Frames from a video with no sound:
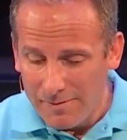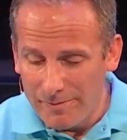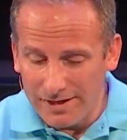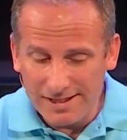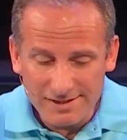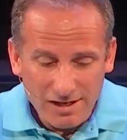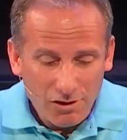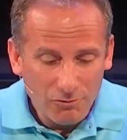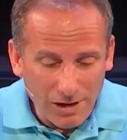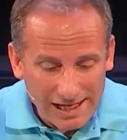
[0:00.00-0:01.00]
but he's
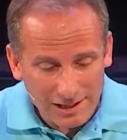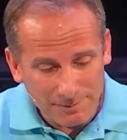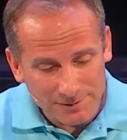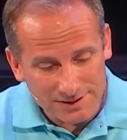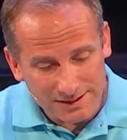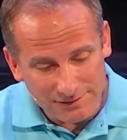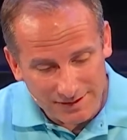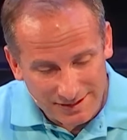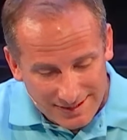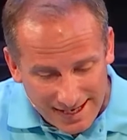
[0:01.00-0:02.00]
rightly
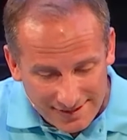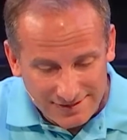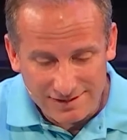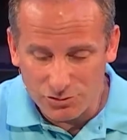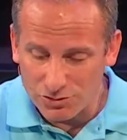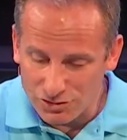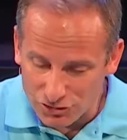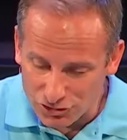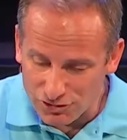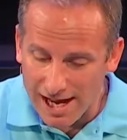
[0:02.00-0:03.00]
perceiving the tendency towards
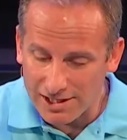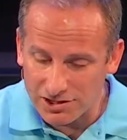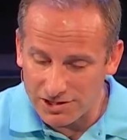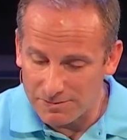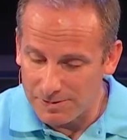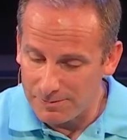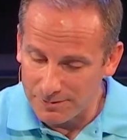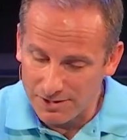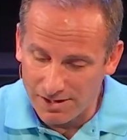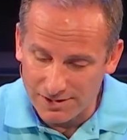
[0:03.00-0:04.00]
distraction in
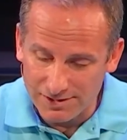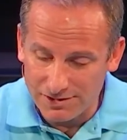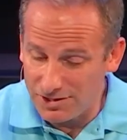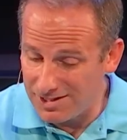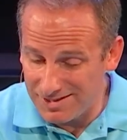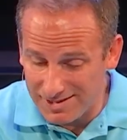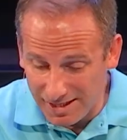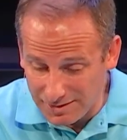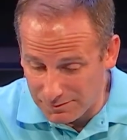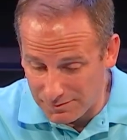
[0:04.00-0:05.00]
people's hearts. And Jesus
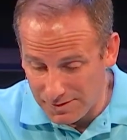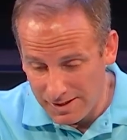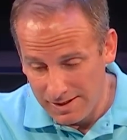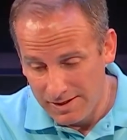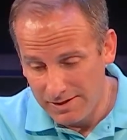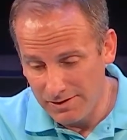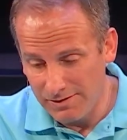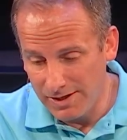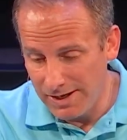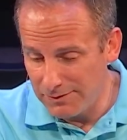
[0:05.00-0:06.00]
tells him,
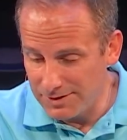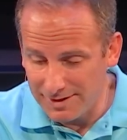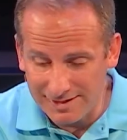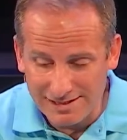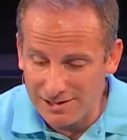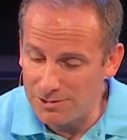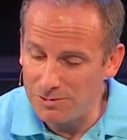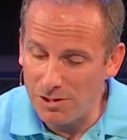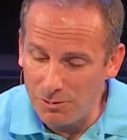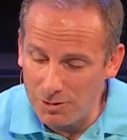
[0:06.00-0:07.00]
Luke 9, verse 62, no one